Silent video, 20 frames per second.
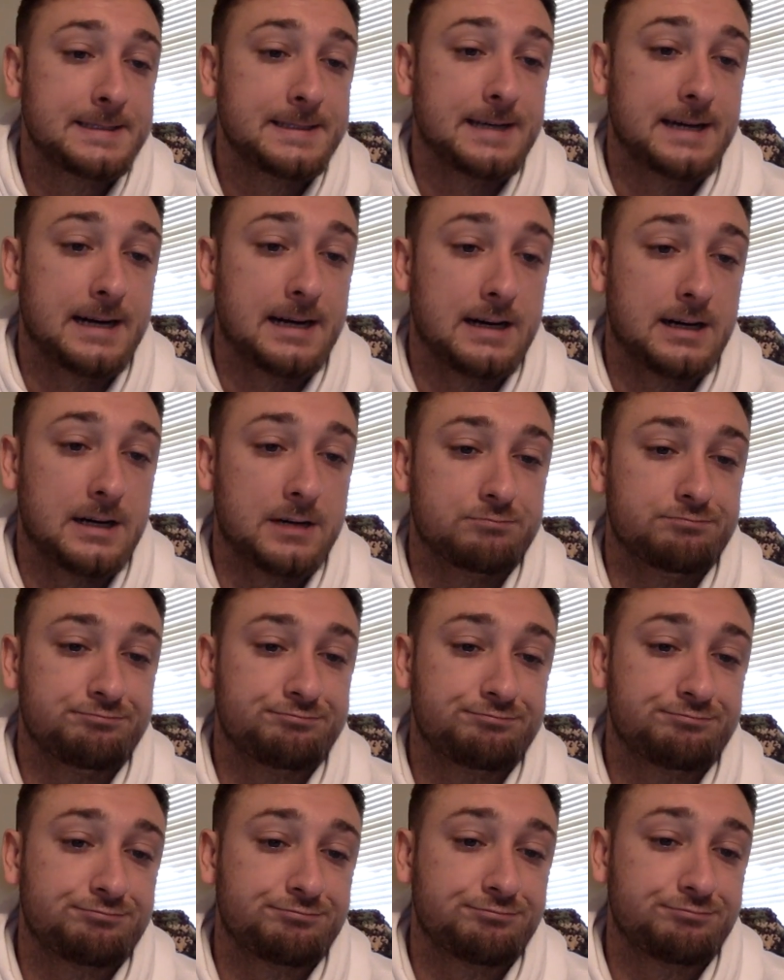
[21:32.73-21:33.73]
Let's
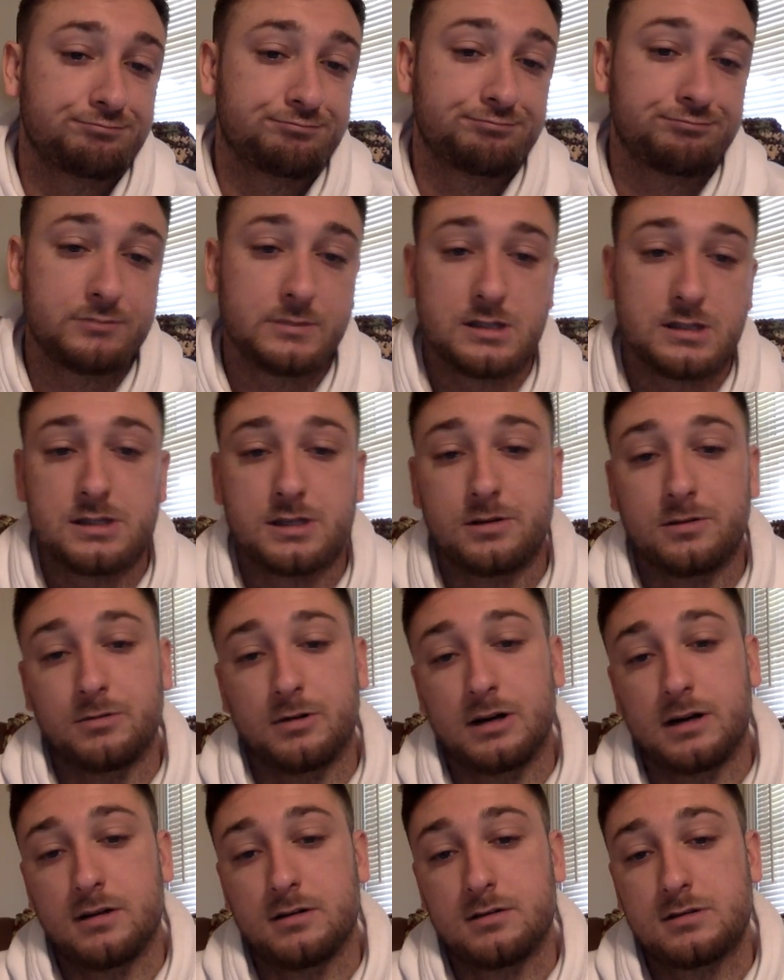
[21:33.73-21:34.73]
see
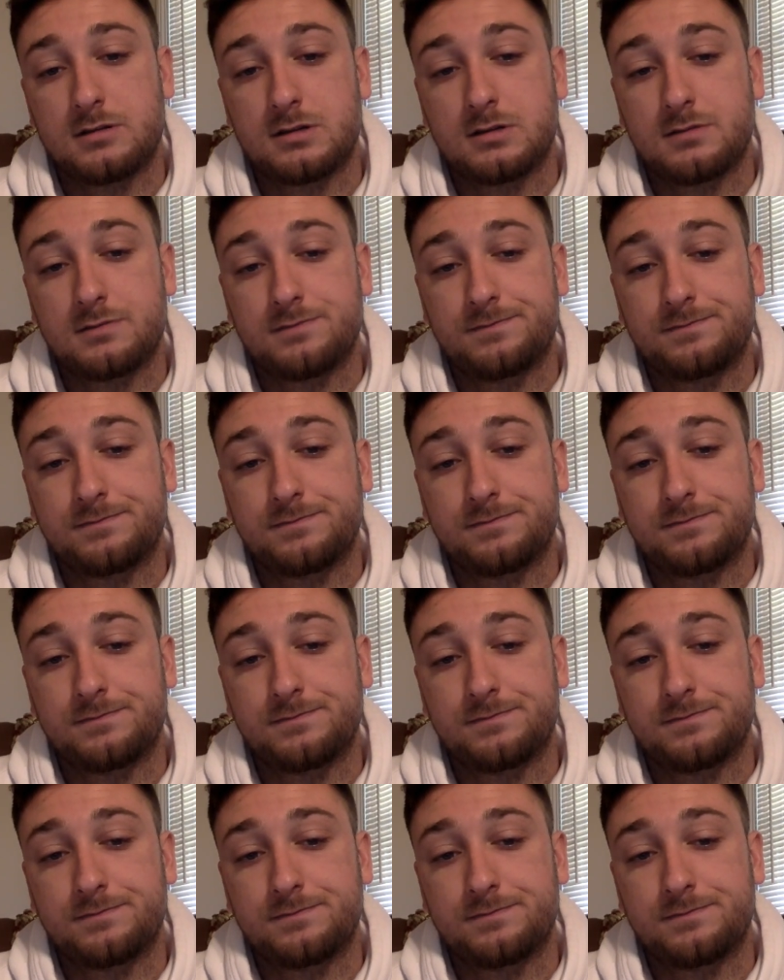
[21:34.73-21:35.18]
what else.